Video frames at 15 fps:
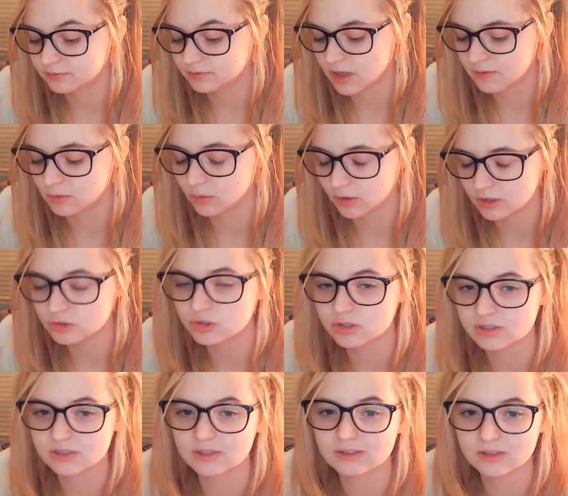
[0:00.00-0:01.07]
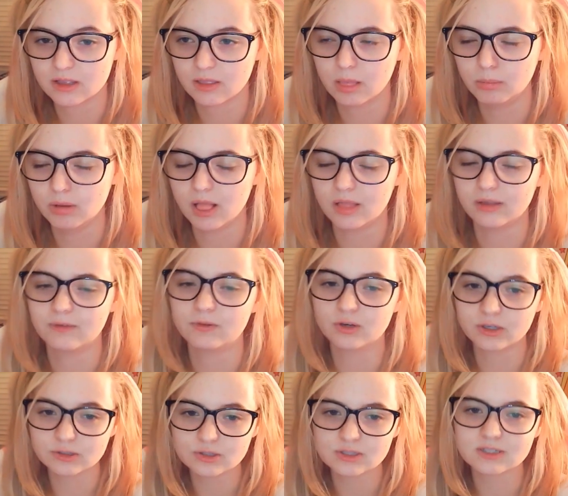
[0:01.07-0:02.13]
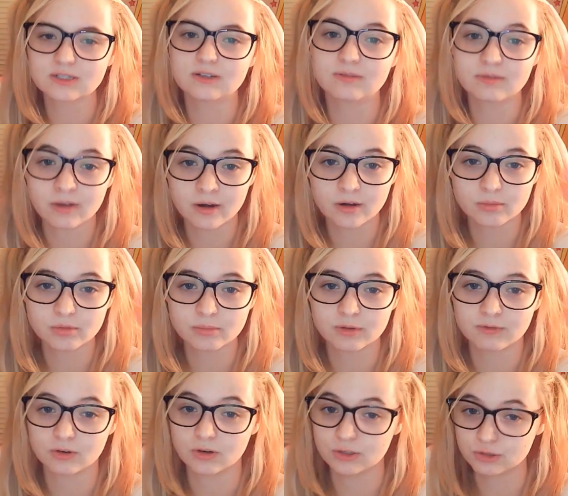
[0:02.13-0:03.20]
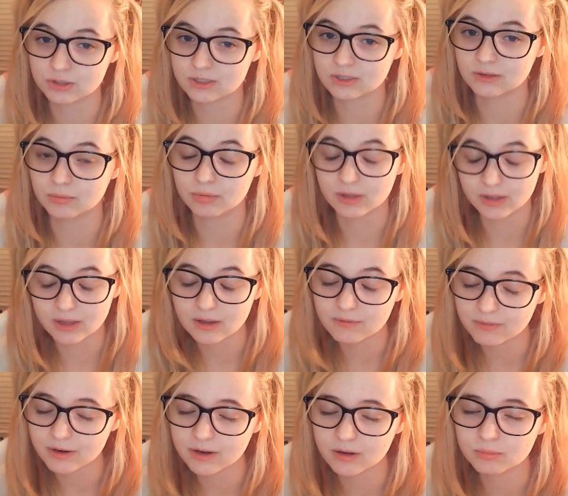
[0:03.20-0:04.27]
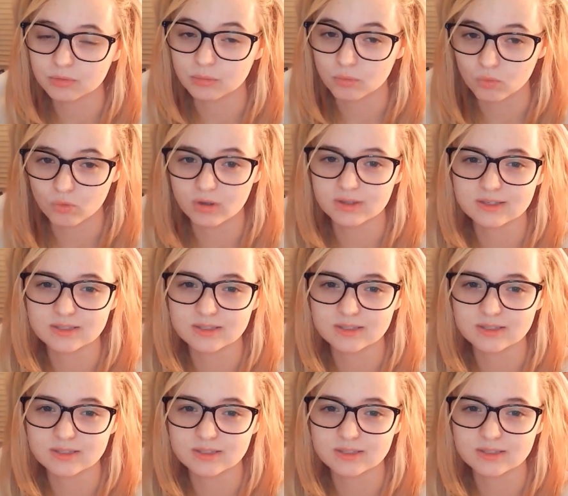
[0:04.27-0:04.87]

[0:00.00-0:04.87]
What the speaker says: if you're interested in Fire Emblem, if you're interested in playing Fire Emblem 1